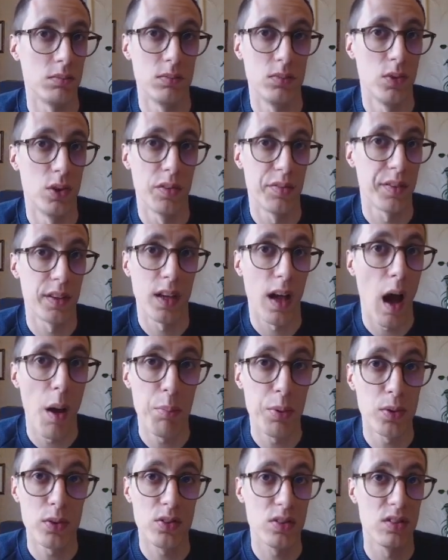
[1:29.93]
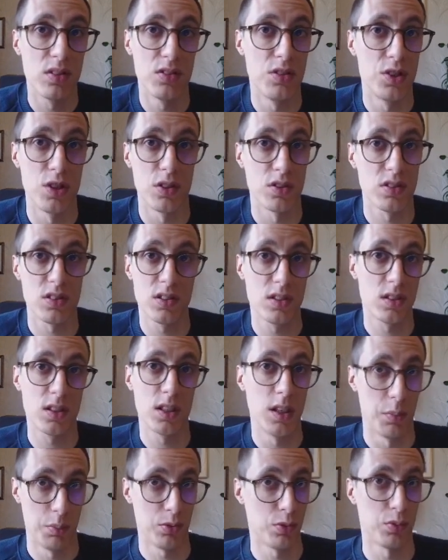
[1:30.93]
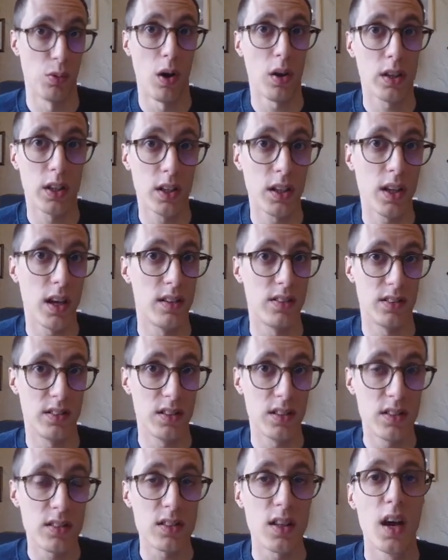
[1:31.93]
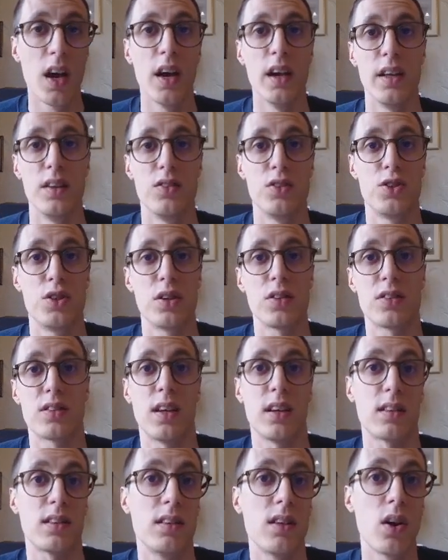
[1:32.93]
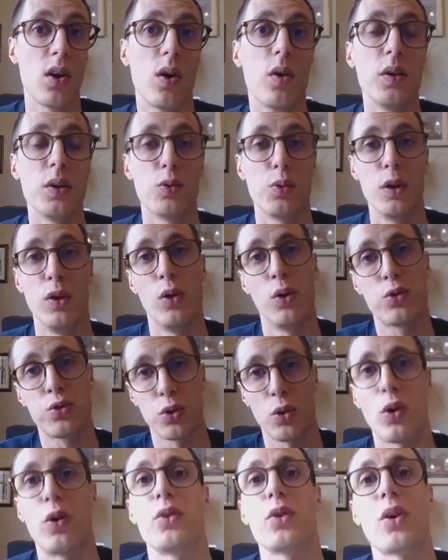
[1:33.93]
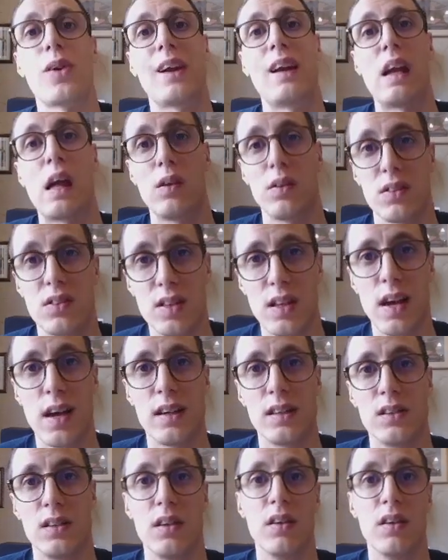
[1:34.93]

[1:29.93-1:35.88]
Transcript: nothing happens. It just keeps working as is. It's just that now it will also render client-side,